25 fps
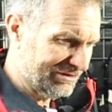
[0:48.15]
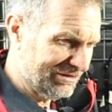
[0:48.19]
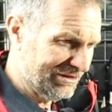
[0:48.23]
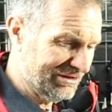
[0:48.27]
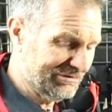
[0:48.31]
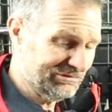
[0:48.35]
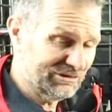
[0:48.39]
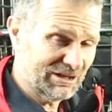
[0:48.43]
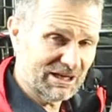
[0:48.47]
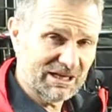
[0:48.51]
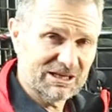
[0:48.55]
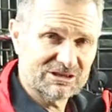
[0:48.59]

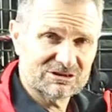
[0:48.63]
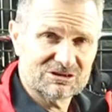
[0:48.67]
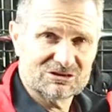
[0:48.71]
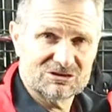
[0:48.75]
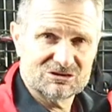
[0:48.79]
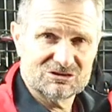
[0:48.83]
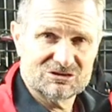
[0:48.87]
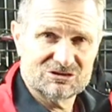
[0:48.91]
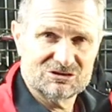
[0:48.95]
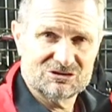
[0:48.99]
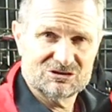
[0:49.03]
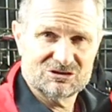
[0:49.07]
of late
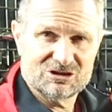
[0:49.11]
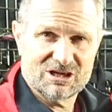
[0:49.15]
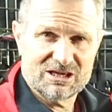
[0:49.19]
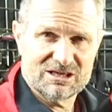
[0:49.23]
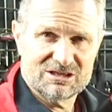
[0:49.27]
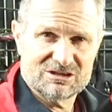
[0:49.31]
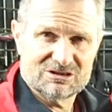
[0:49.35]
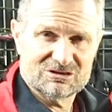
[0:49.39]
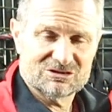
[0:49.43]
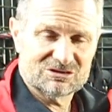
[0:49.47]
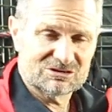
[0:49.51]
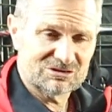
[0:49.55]

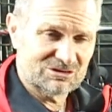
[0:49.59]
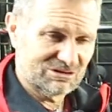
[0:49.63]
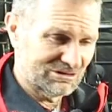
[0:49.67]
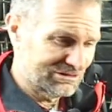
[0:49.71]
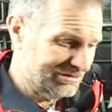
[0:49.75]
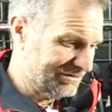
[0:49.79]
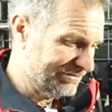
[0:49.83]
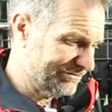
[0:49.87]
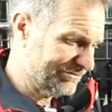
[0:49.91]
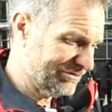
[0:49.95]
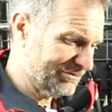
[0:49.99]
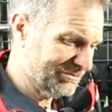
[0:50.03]
changed
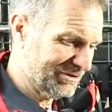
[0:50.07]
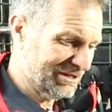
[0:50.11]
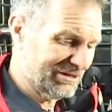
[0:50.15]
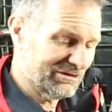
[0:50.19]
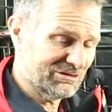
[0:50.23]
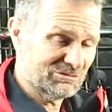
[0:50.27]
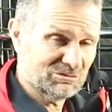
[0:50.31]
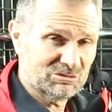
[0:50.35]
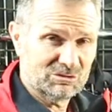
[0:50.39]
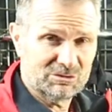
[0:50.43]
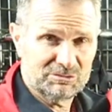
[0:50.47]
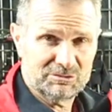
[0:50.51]
from
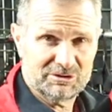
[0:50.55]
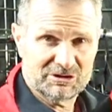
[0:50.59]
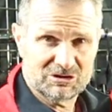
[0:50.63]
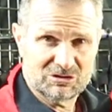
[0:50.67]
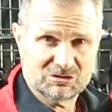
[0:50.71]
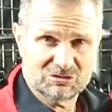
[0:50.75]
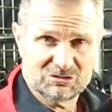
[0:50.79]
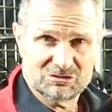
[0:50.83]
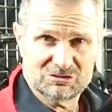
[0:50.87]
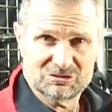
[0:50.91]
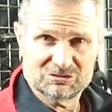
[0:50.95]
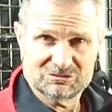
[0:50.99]
our what we
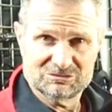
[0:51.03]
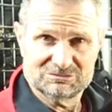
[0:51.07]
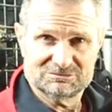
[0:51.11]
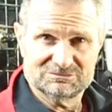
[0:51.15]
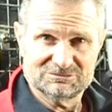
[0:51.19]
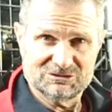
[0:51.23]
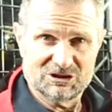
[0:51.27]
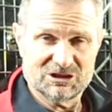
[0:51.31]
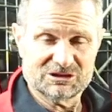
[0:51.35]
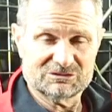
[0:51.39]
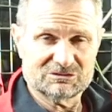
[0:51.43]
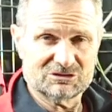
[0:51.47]
call
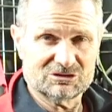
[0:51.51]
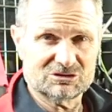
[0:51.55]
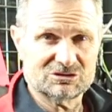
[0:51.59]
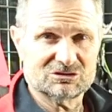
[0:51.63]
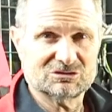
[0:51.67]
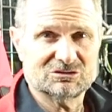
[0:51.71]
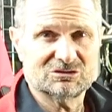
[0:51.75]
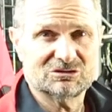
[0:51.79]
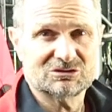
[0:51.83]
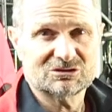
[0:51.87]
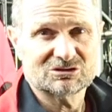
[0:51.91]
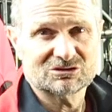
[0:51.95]
lycra
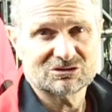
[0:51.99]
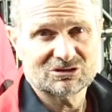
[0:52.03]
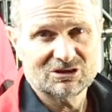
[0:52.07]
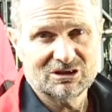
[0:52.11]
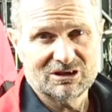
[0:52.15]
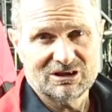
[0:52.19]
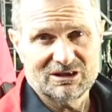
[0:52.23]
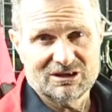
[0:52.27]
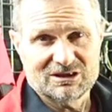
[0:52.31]
shorts